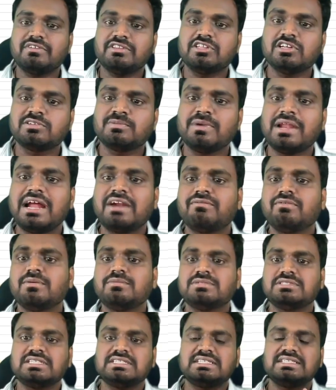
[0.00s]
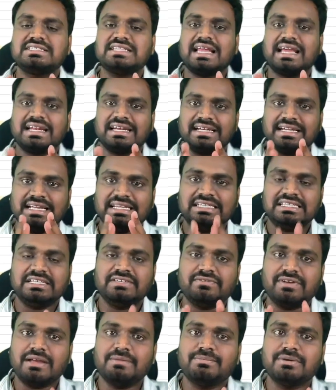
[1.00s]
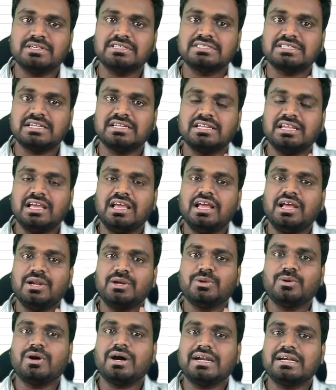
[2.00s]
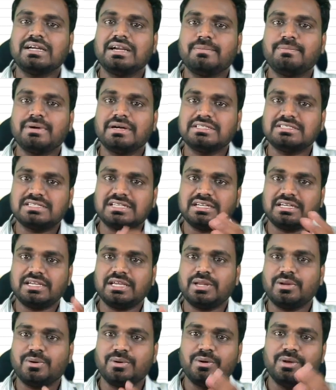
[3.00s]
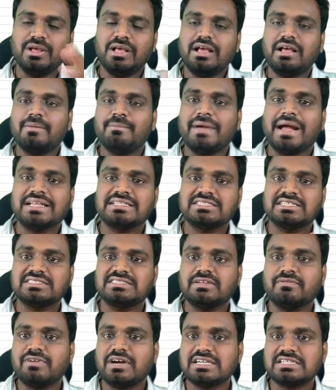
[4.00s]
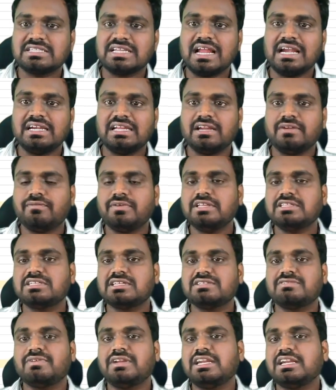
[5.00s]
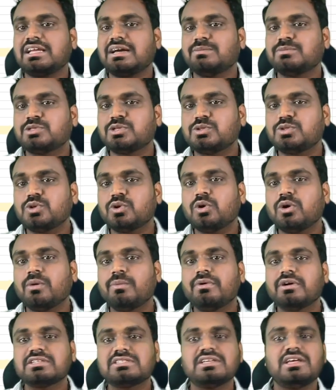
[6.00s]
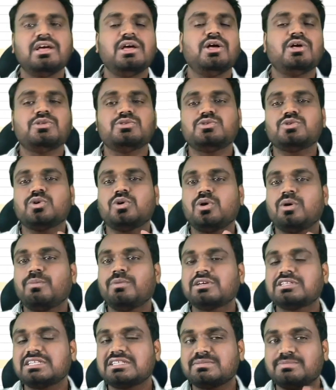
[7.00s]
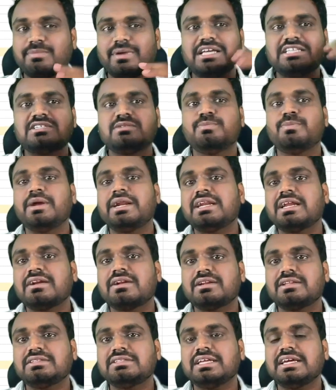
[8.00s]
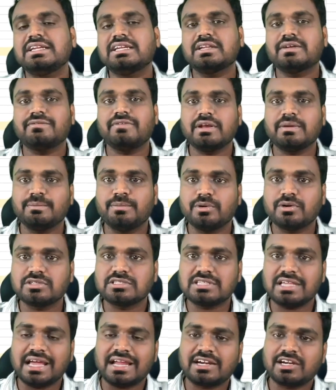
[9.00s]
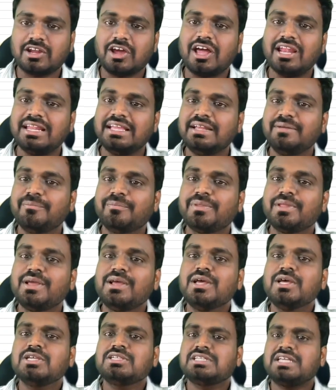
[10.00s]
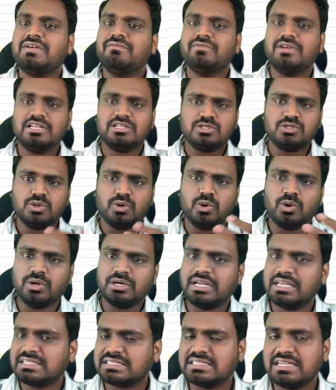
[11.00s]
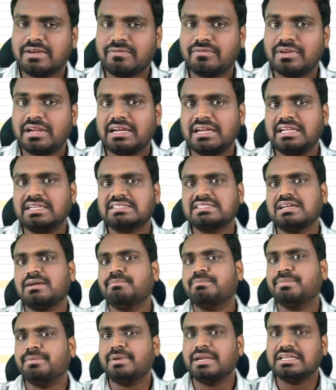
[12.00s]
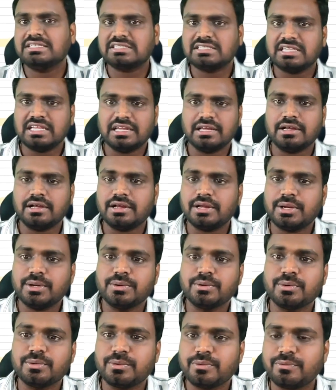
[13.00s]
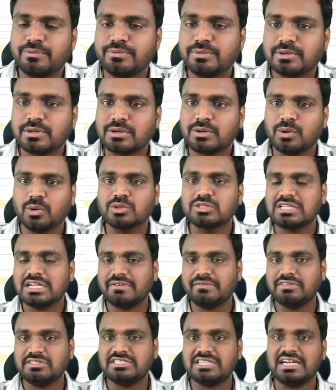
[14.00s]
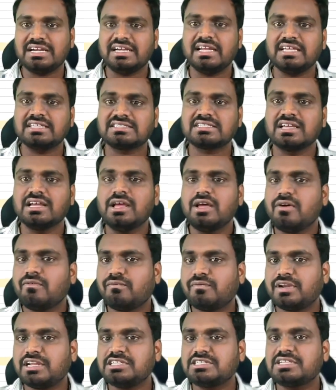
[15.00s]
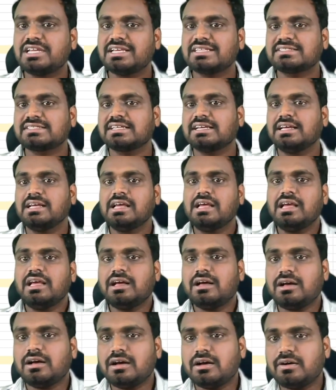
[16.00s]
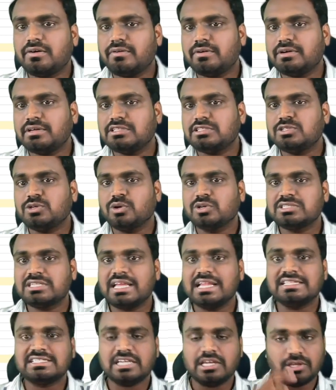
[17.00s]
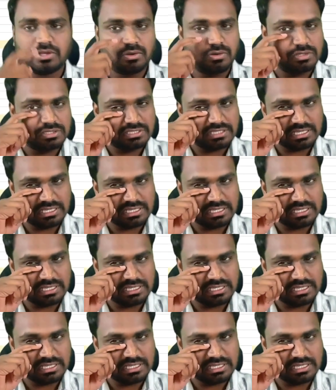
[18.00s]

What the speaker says: with the platforms, this is like 95% to 100% matches the functionality and features. When it comes to Zoho Books is much better than QuickBooks or Tally. Same way, Zoho Desk definitely it competes closely with Zendesk, Freshdesk. Zoho Sales IQ is